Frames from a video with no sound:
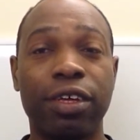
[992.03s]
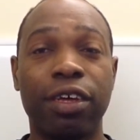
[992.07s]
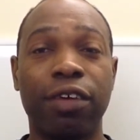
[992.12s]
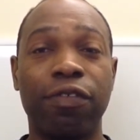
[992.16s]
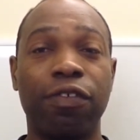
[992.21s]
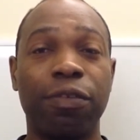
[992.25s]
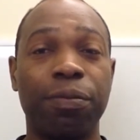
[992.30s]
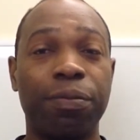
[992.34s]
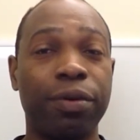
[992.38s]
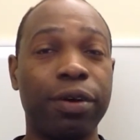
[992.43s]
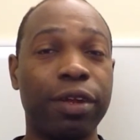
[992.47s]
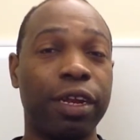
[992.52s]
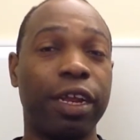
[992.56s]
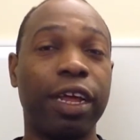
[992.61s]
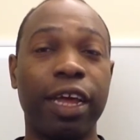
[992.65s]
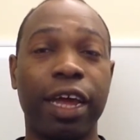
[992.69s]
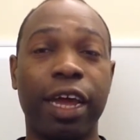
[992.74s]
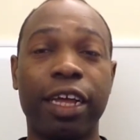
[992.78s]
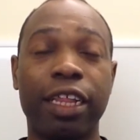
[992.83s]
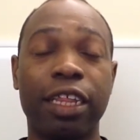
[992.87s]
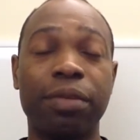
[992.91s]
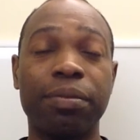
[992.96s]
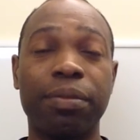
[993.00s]
If you put
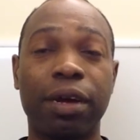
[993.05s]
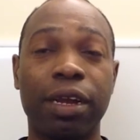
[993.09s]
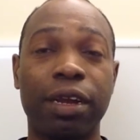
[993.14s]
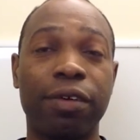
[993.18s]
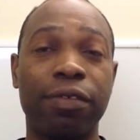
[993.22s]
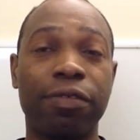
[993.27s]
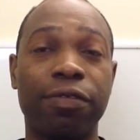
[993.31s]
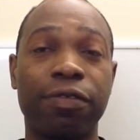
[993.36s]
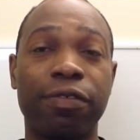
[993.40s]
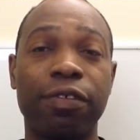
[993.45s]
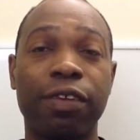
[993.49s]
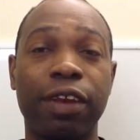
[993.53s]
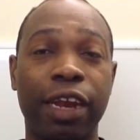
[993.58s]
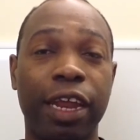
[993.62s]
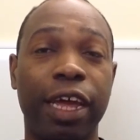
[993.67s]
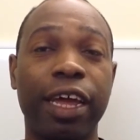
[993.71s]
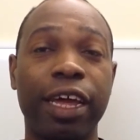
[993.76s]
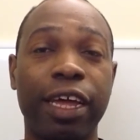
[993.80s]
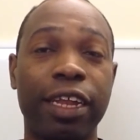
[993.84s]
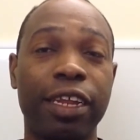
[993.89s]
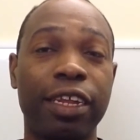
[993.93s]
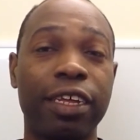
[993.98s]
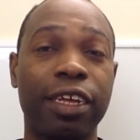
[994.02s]
X amount of
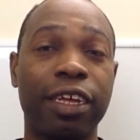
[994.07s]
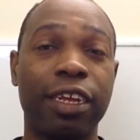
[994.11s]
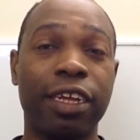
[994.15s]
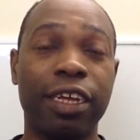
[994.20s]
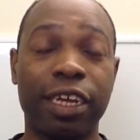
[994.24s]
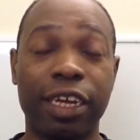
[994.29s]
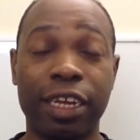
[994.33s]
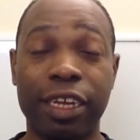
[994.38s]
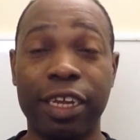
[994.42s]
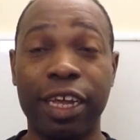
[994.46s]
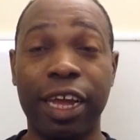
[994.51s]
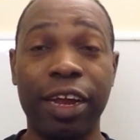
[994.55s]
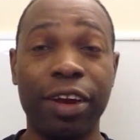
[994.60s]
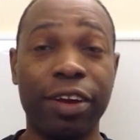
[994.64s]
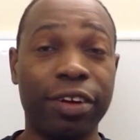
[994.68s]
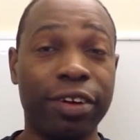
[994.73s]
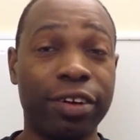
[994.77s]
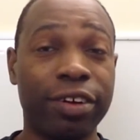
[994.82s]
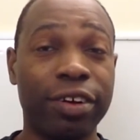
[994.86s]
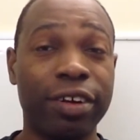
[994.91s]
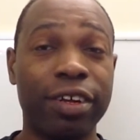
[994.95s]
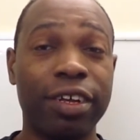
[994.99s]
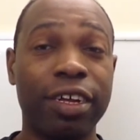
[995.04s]
lead in a container,
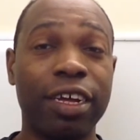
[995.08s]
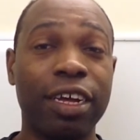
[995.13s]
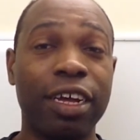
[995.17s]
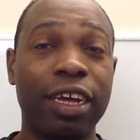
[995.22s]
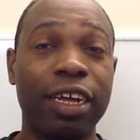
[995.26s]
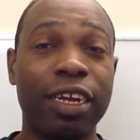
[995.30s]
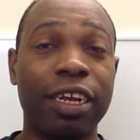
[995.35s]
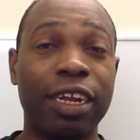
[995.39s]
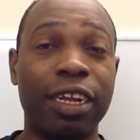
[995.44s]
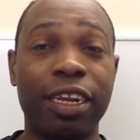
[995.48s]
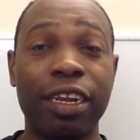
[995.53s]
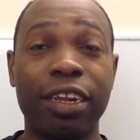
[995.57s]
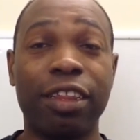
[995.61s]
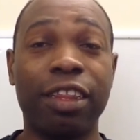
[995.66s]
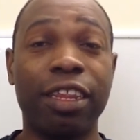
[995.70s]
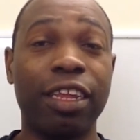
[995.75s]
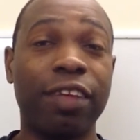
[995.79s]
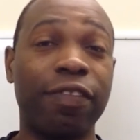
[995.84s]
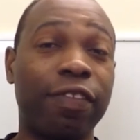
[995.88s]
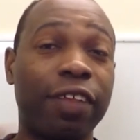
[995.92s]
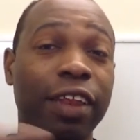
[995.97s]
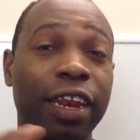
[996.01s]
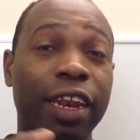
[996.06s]
the density
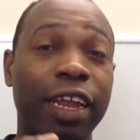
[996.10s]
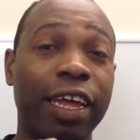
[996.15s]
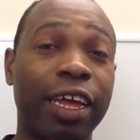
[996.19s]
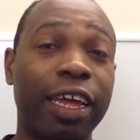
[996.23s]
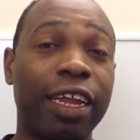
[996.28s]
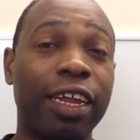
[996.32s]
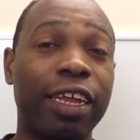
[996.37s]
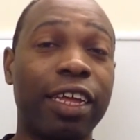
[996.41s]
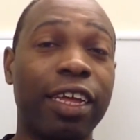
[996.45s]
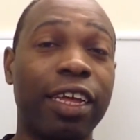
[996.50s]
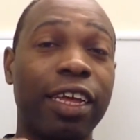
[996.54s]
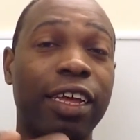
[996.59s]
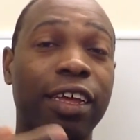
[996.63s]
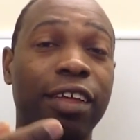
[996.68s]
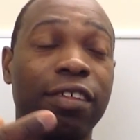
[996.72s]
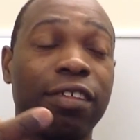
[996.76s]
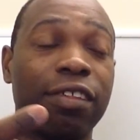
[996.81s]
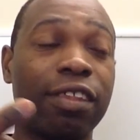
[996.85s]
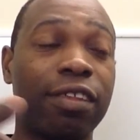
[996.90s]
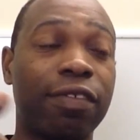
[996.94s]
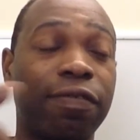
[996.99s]
of the lead is